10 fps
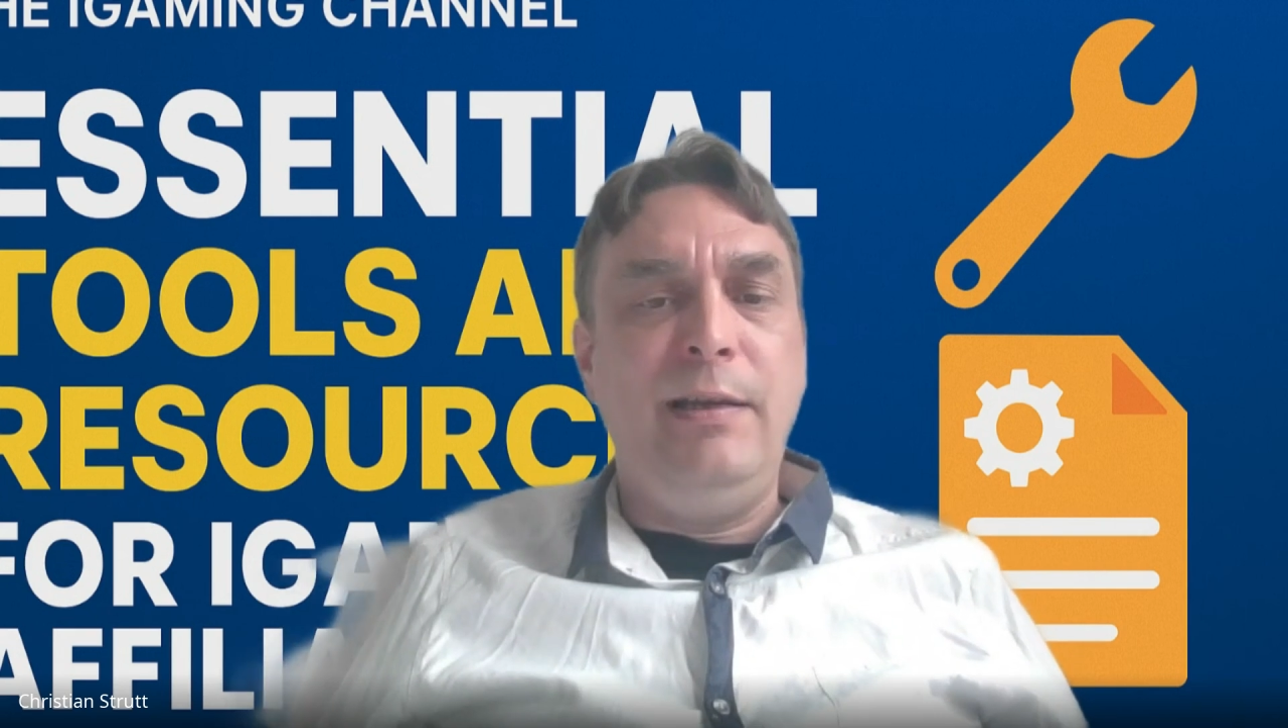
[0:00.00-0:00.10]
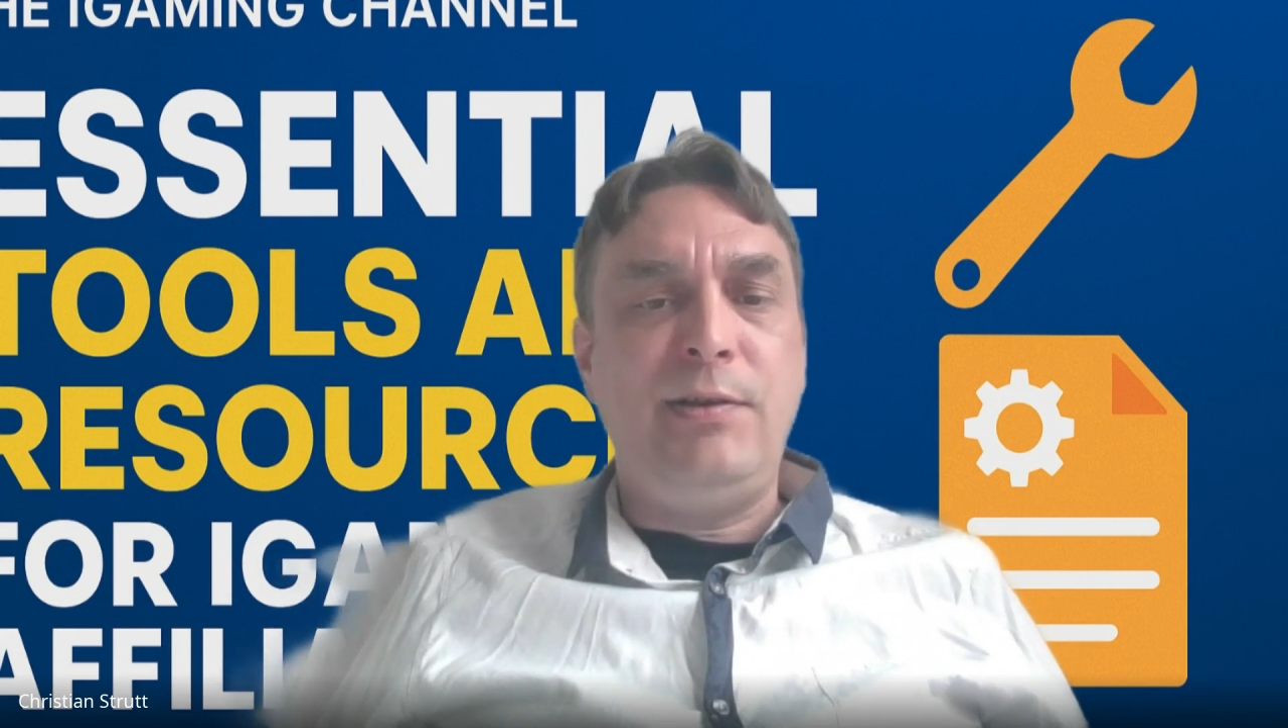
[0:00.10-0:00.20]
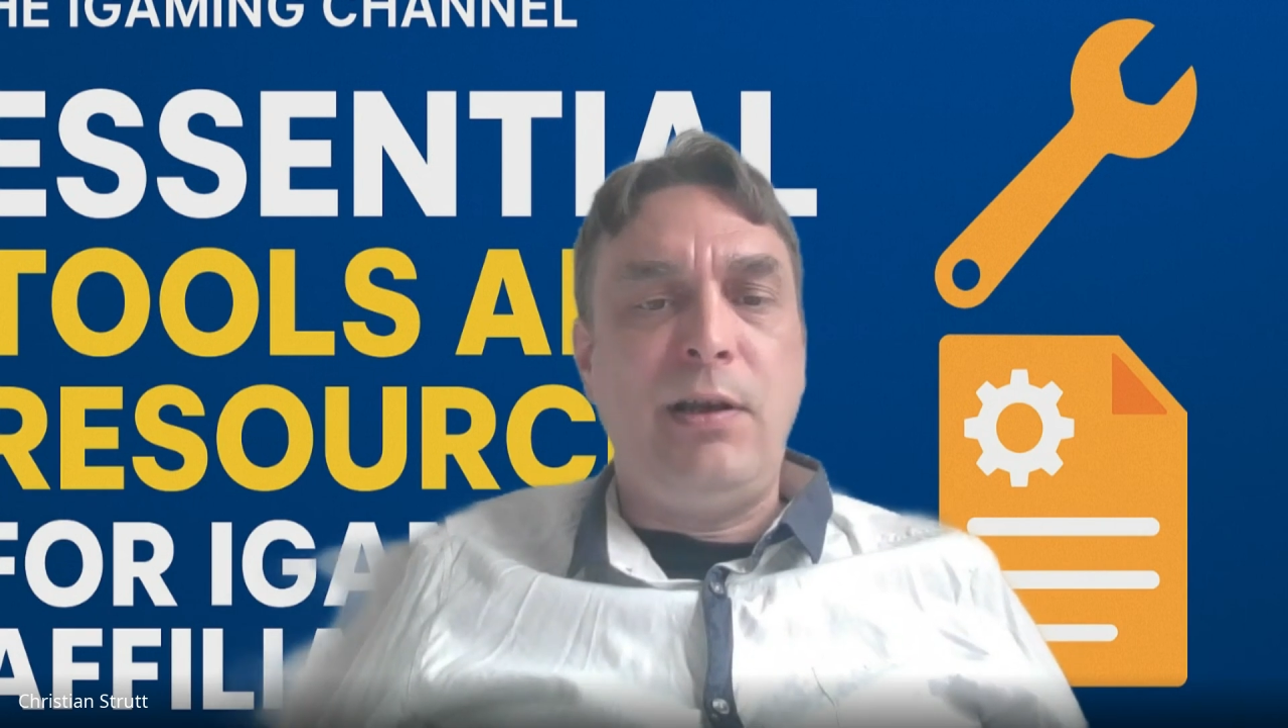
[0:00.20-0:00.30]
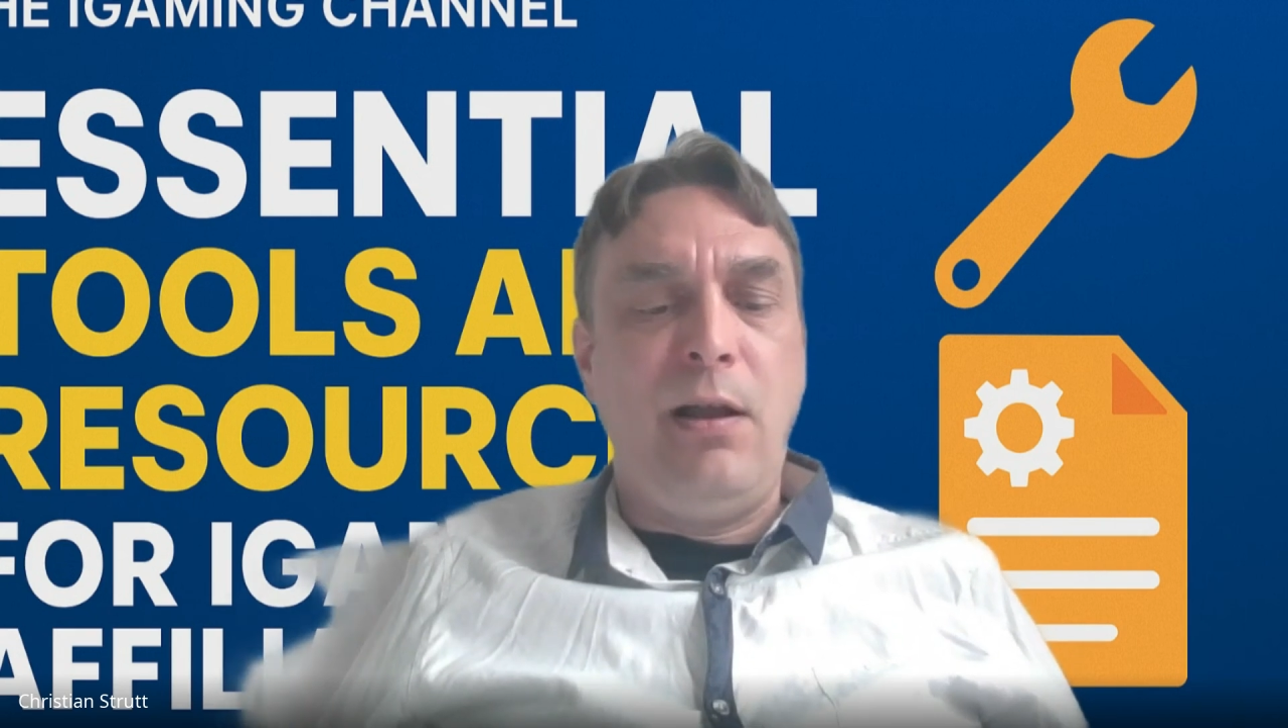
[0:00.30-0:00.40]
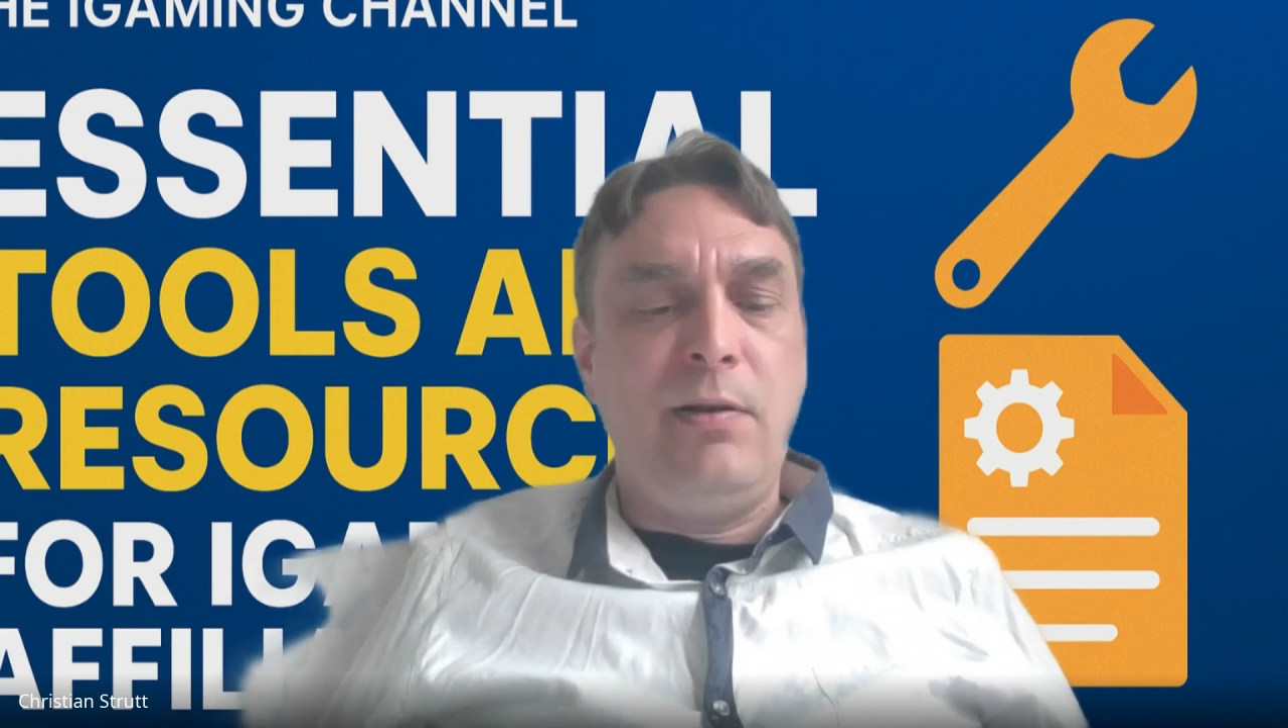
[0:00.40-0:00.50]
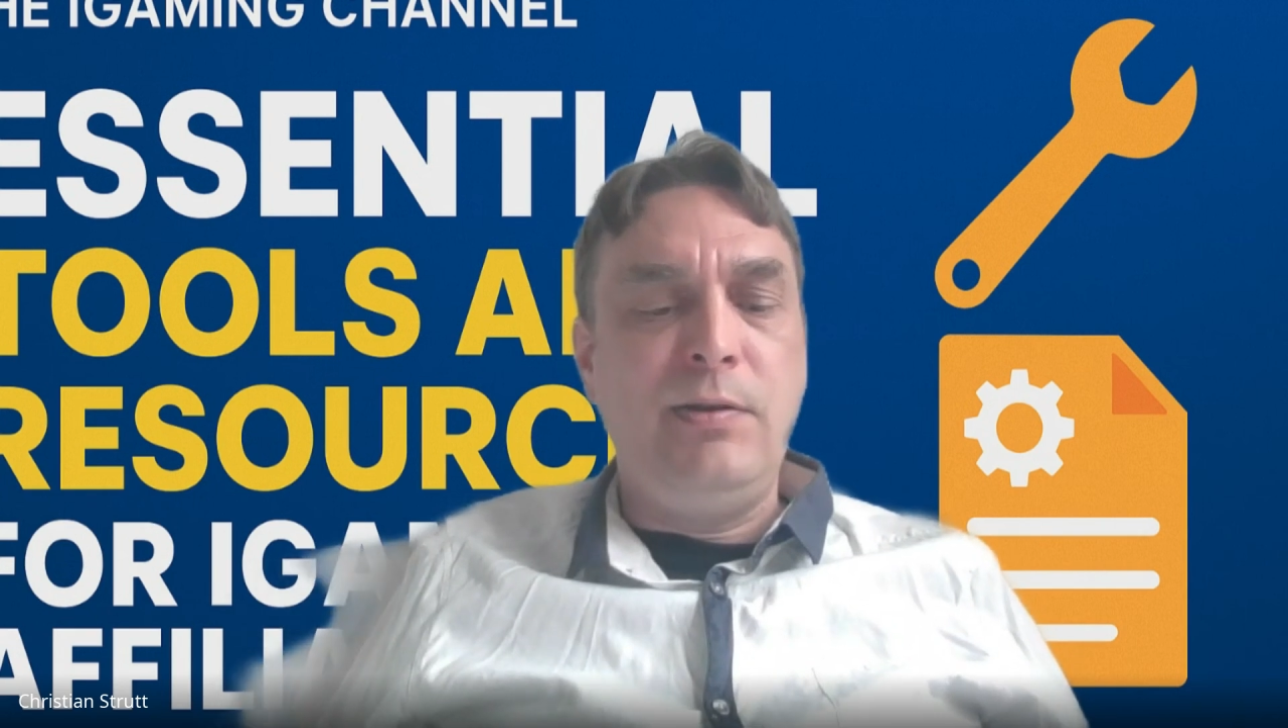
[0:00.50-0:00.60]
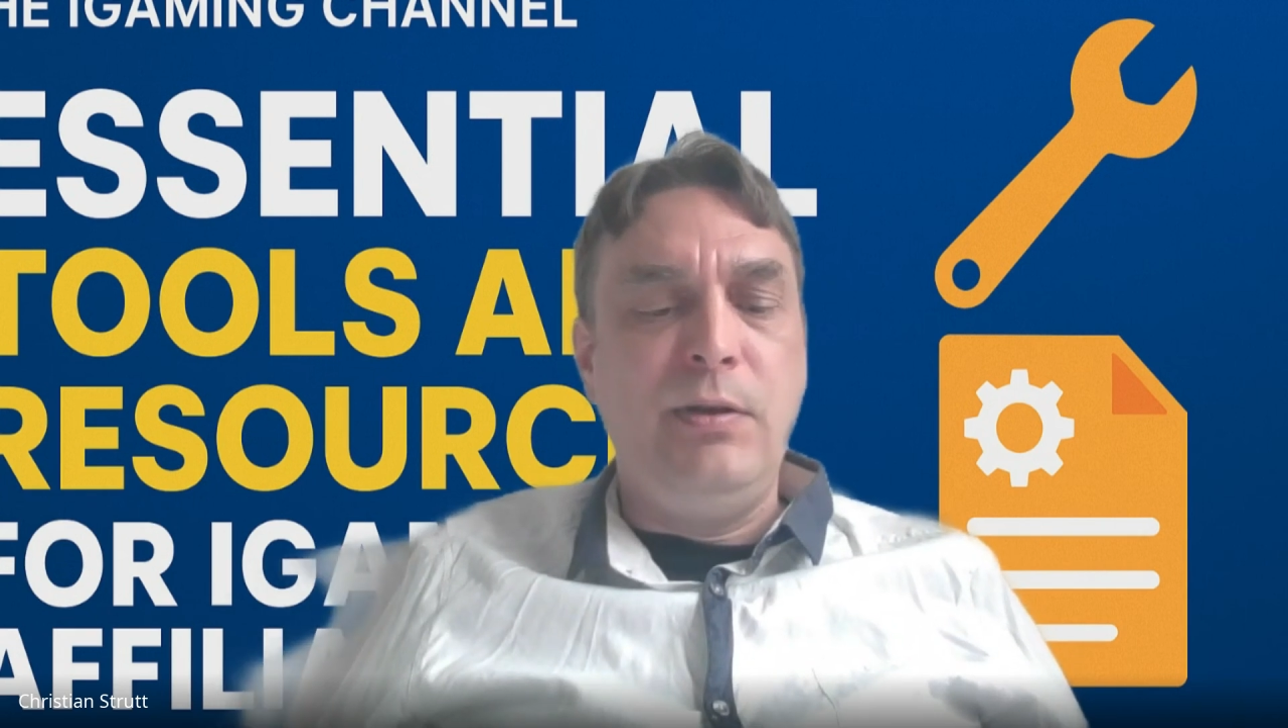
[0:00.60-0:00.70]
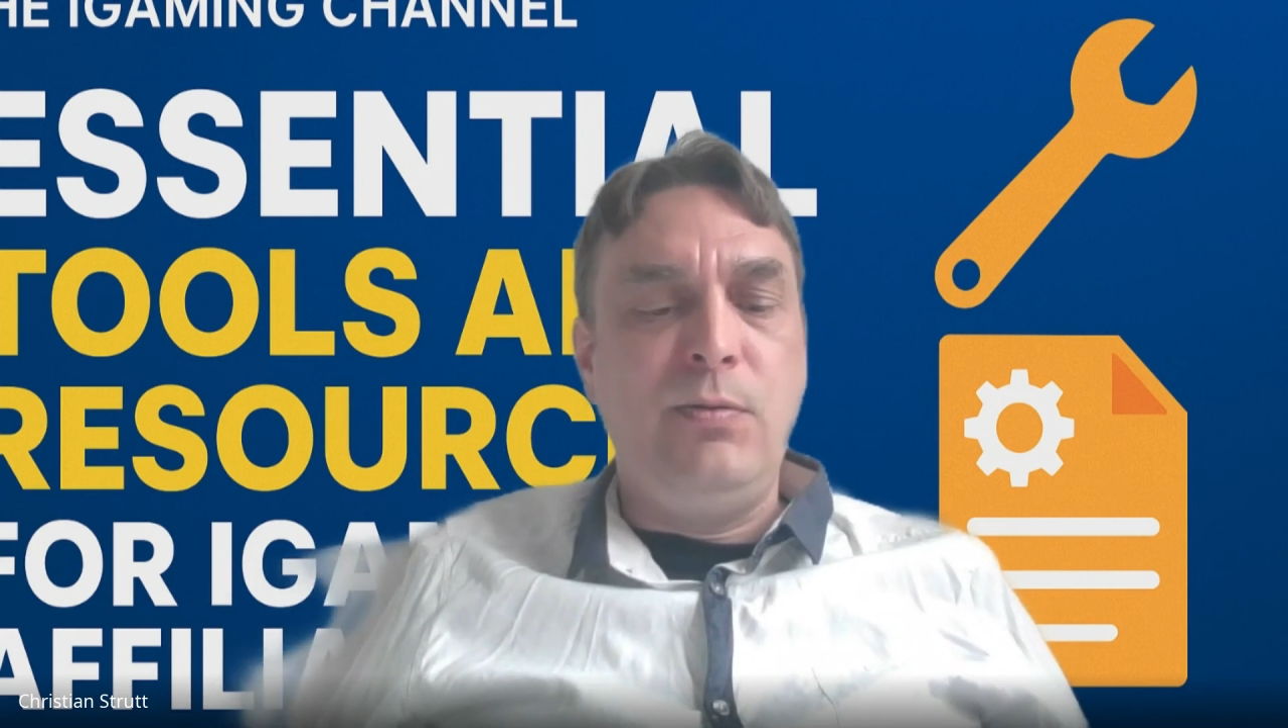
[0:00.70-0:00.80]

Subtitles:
slugs